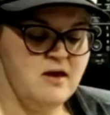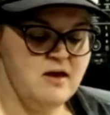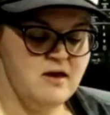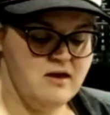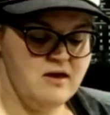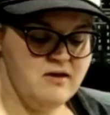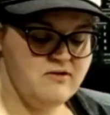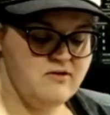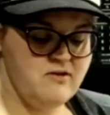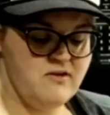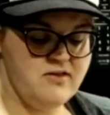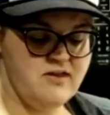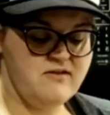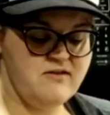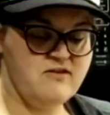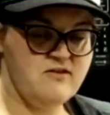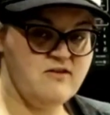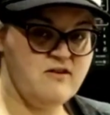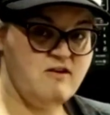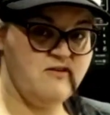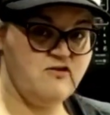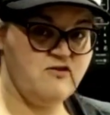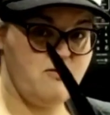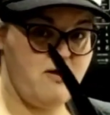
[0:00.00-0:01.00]
So this is our
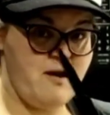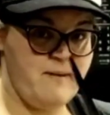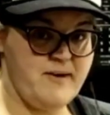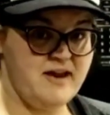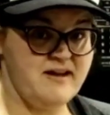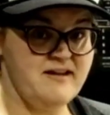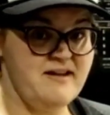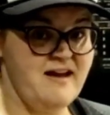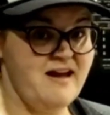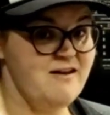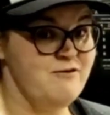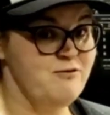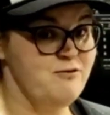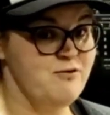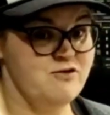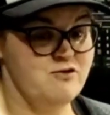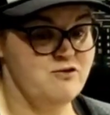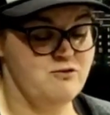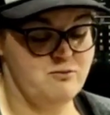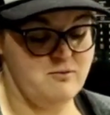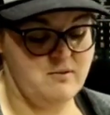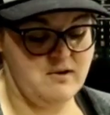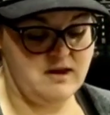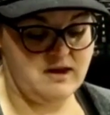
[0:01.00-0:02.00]
ceramic knife, which
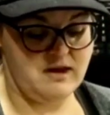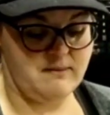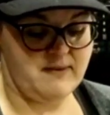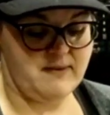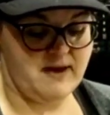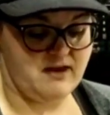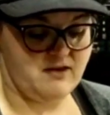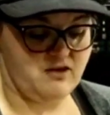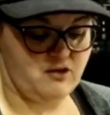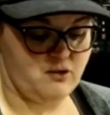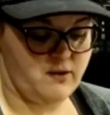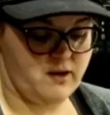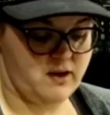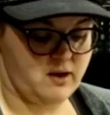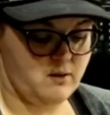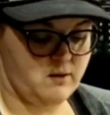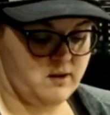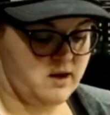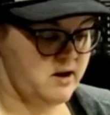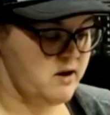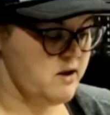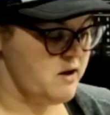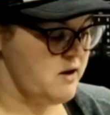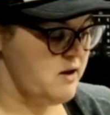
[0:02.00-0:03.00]
really makes quick
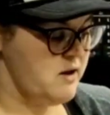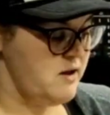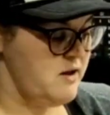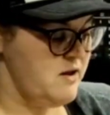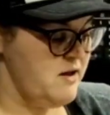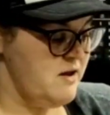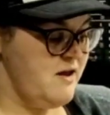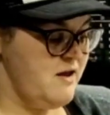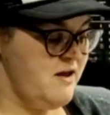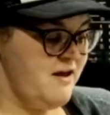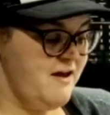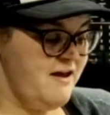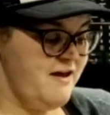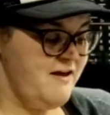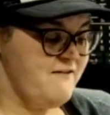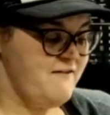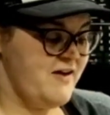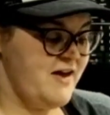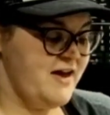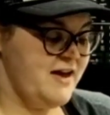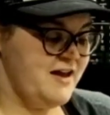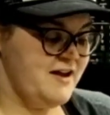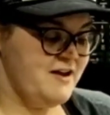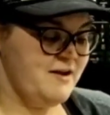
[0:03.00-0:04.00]
work of
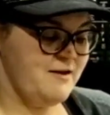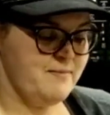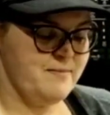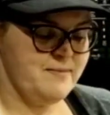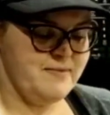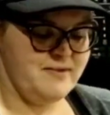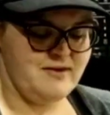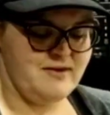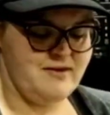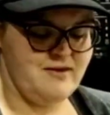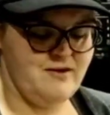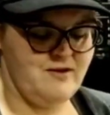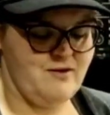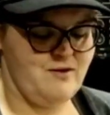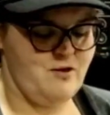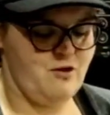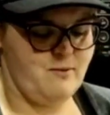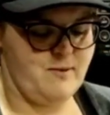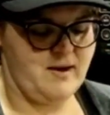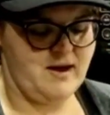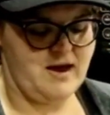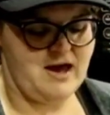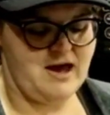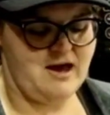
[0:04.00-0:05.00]
items. Oh my
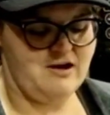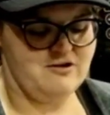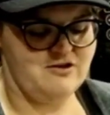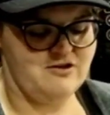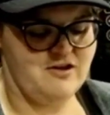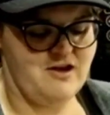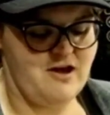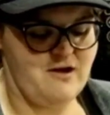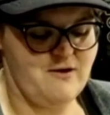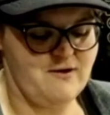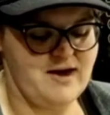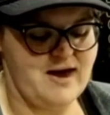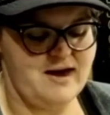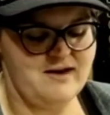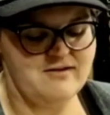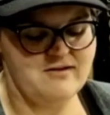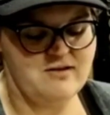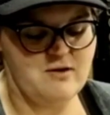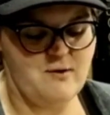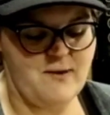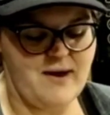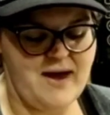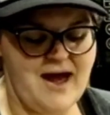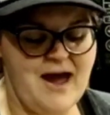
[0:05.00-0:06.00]
gosh. Okay, so
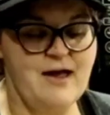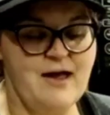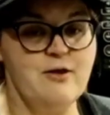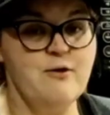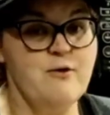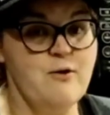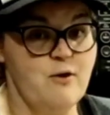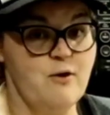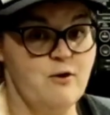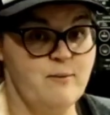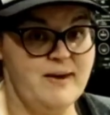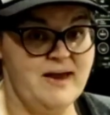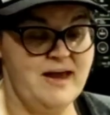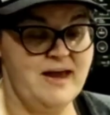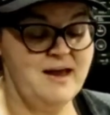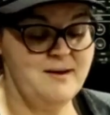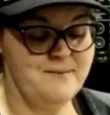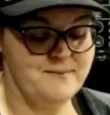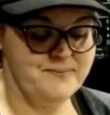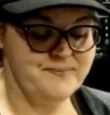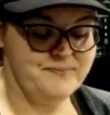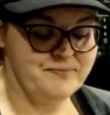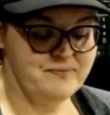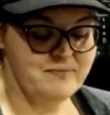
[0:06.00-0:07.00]
aloo gobi.
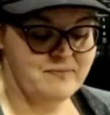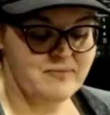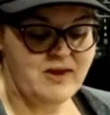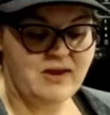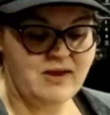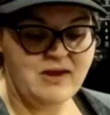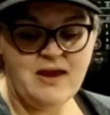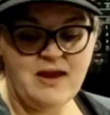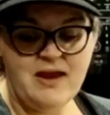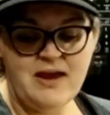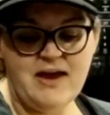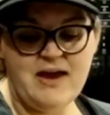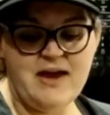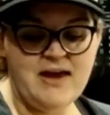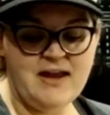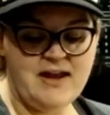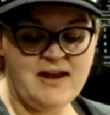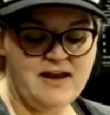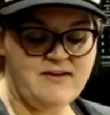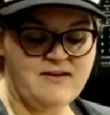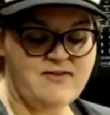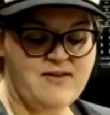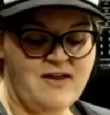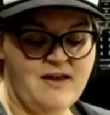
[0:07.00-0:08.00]
It
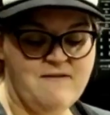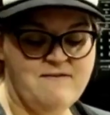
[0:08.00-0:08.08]
is a